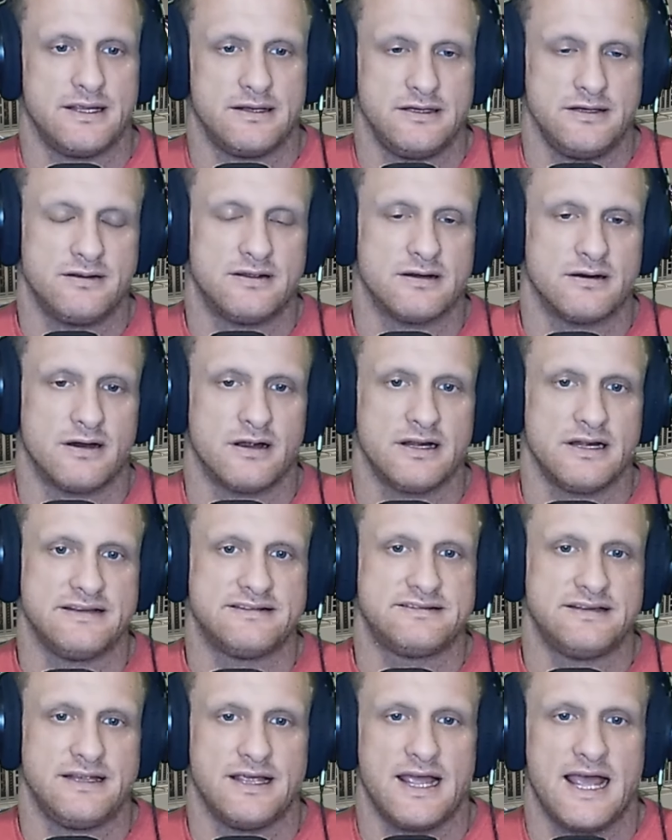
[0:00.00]
and you can already
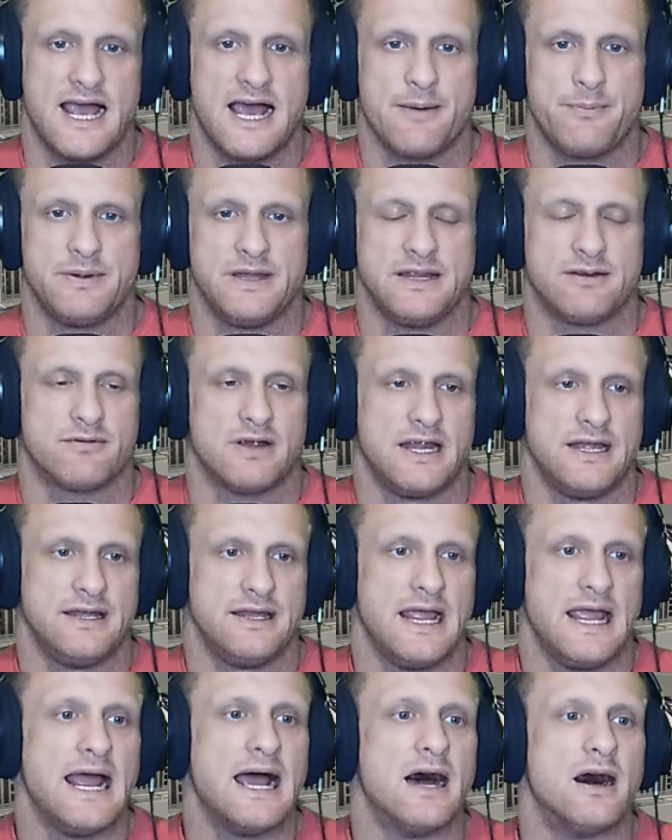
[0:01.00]
see it happening right
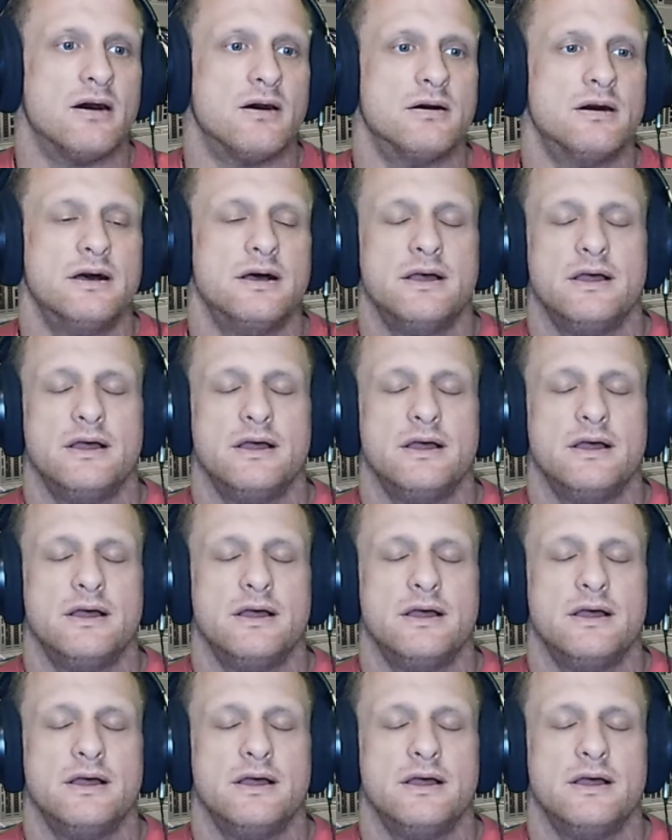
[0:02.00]
now,